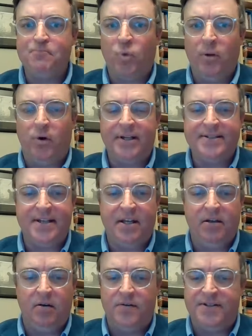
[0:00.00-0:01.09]
We will
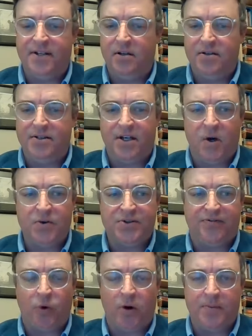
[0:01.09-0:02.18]
continue to
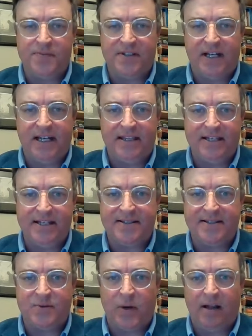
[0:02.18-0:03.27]
host forums like this,
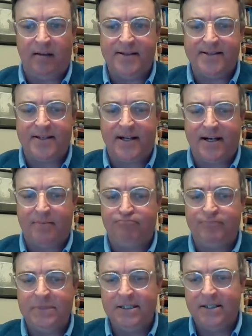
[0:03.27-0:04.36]
as well as
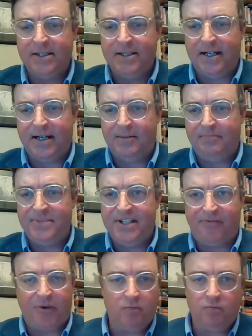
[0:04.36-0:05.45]

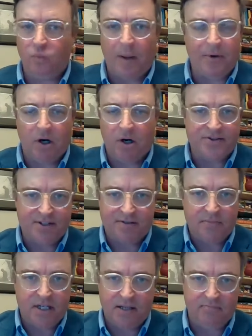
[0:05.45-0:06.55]
different webinars
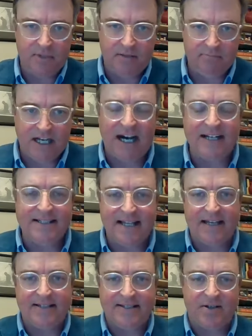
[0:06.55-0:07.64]
and
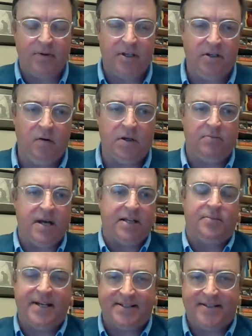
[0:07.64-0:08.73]
content, so that you can make
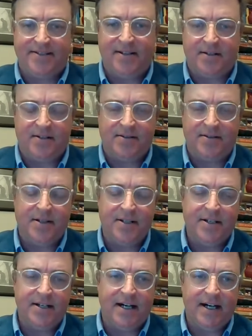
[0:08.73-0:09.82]
the best decisions
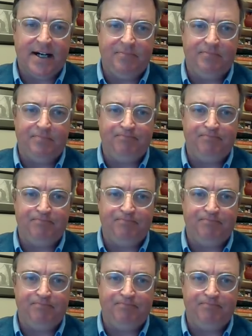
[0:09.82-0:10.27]
that